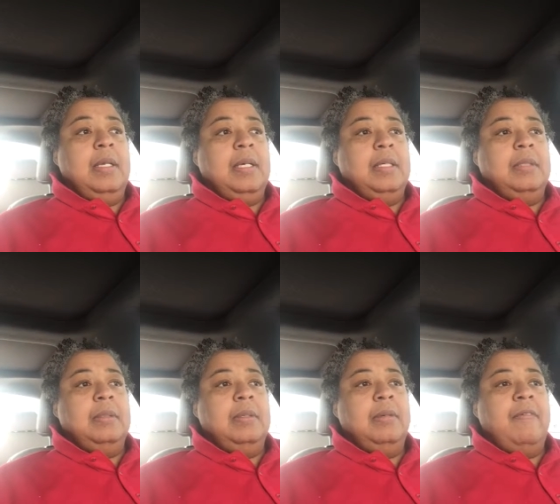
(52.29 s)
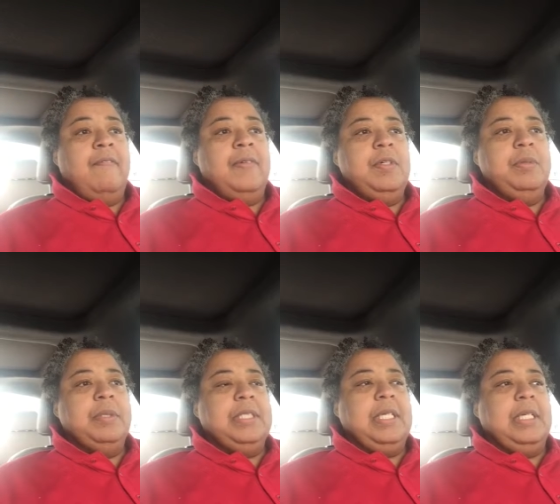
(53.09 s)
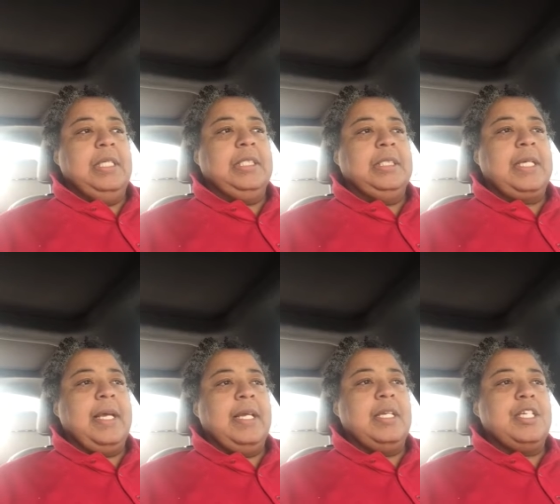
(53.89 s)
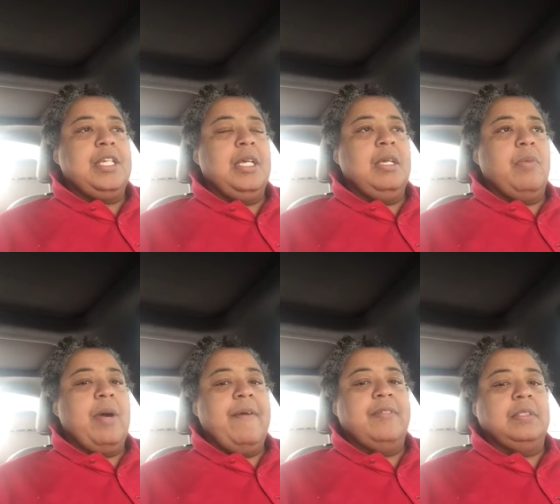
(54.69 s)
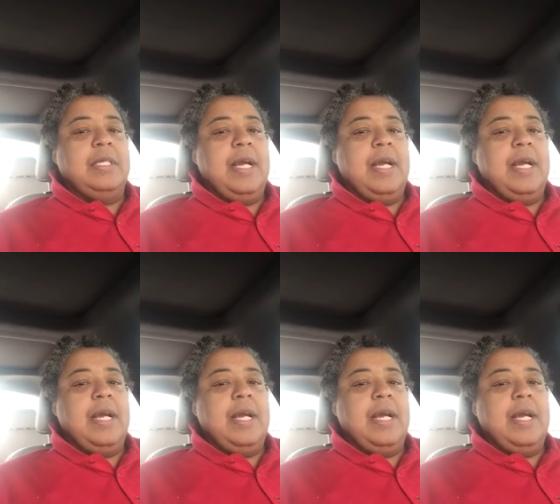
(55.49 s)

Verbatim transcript: The food was delicious. I had the chicken and waffles.